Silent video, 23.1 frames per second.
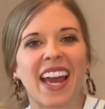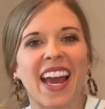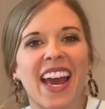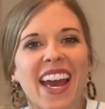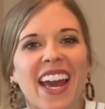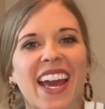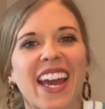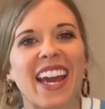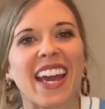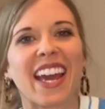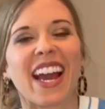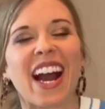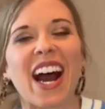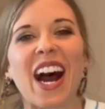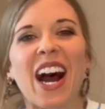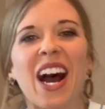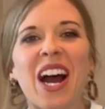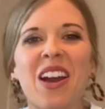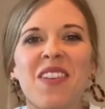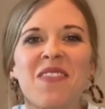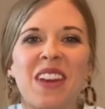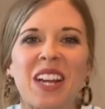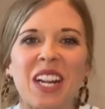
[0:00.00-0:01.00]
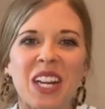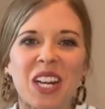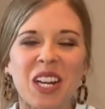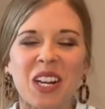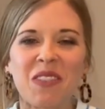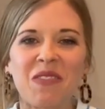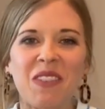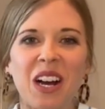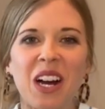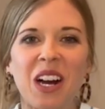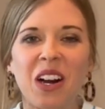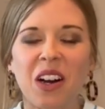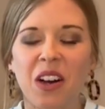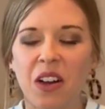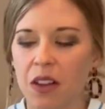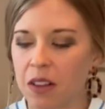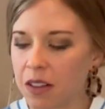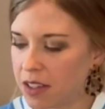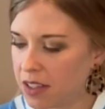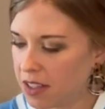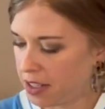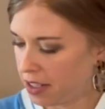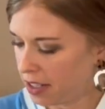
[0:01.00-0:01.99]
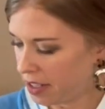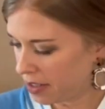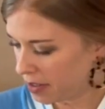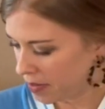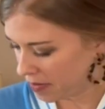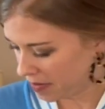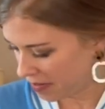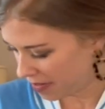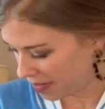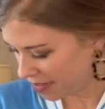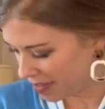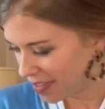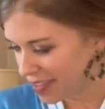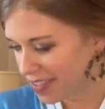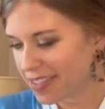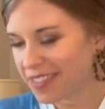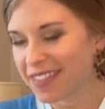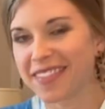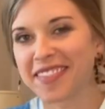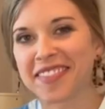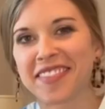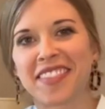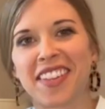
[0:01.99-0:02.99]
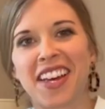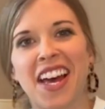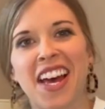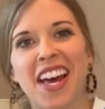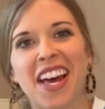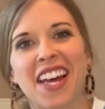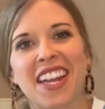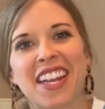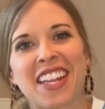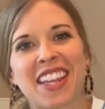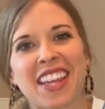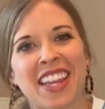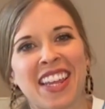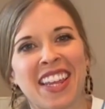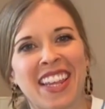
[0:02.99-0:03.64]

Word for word: Hey, I'm Erika Bell, and